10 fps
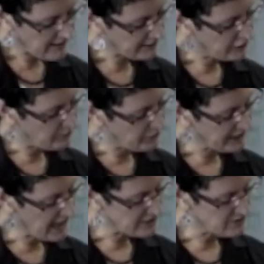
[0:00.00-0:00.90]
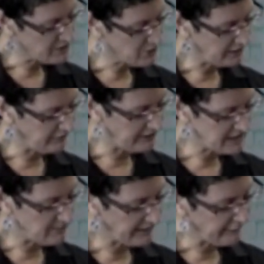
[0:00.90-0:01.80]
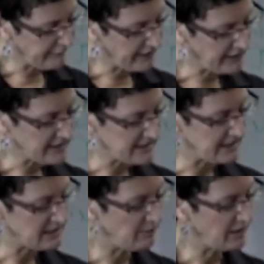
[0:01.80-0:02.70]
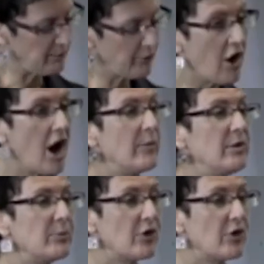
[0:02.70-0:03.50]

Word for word: that communication between the victim and the offender is seen to be the primary